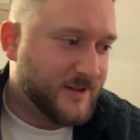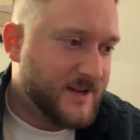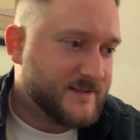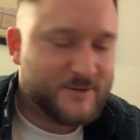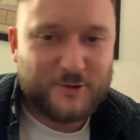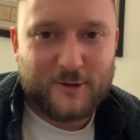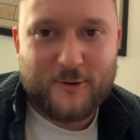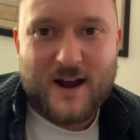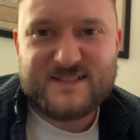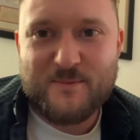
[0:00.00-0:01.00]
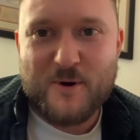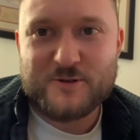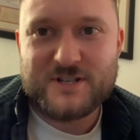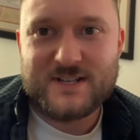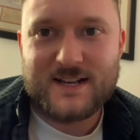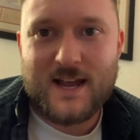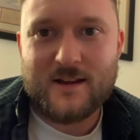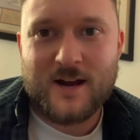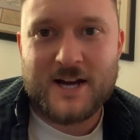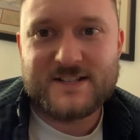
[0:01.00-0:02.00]
do a little cross promotion to get you
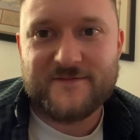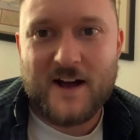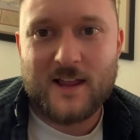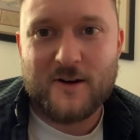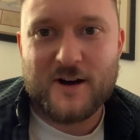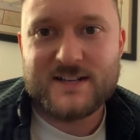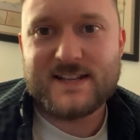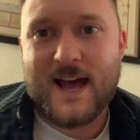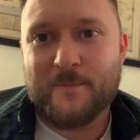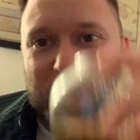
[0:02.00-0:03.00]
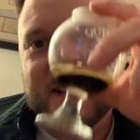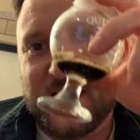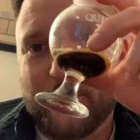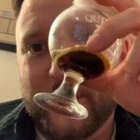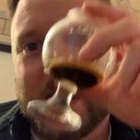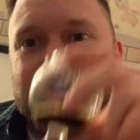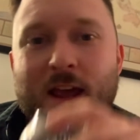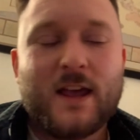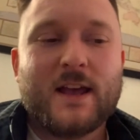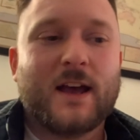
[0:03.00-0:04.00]
guys to follow us at Mosaic Wit.
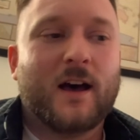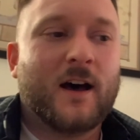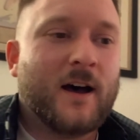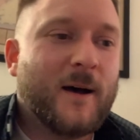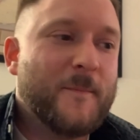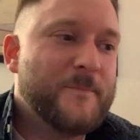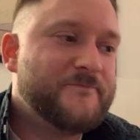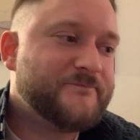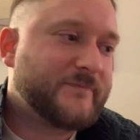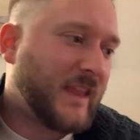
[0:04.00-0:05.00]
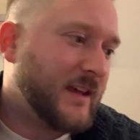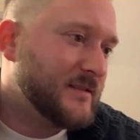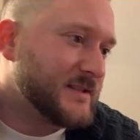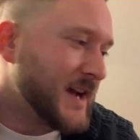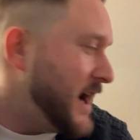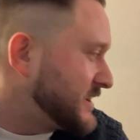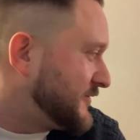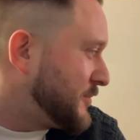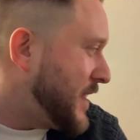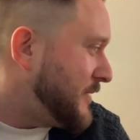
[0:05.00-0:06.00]
Talked
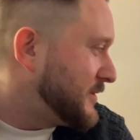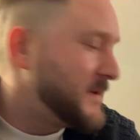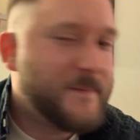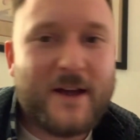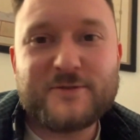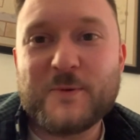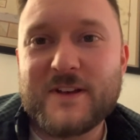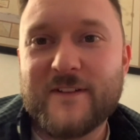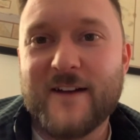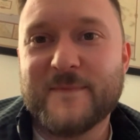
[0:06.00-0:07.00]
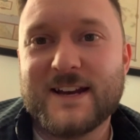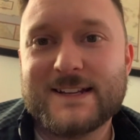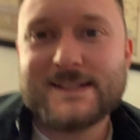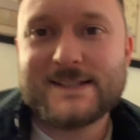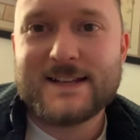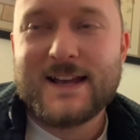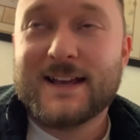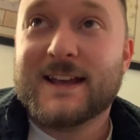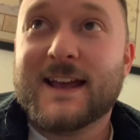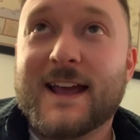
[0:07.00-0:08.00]
for probably about 25 minutes
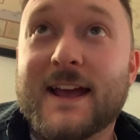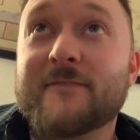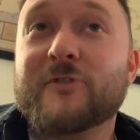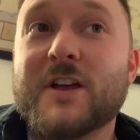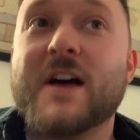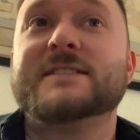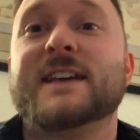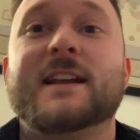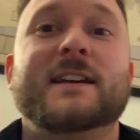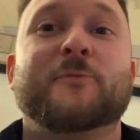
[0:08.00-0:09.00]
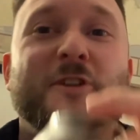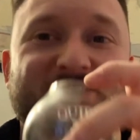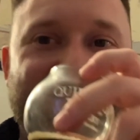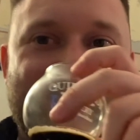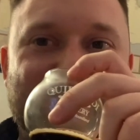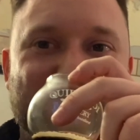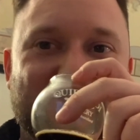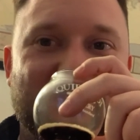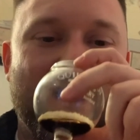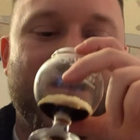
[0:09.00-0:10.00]
and realized that it wasn't actually
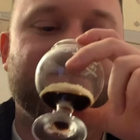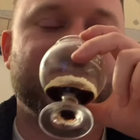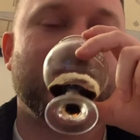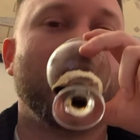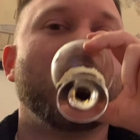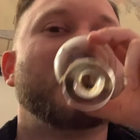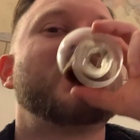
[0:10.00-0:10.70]
live. So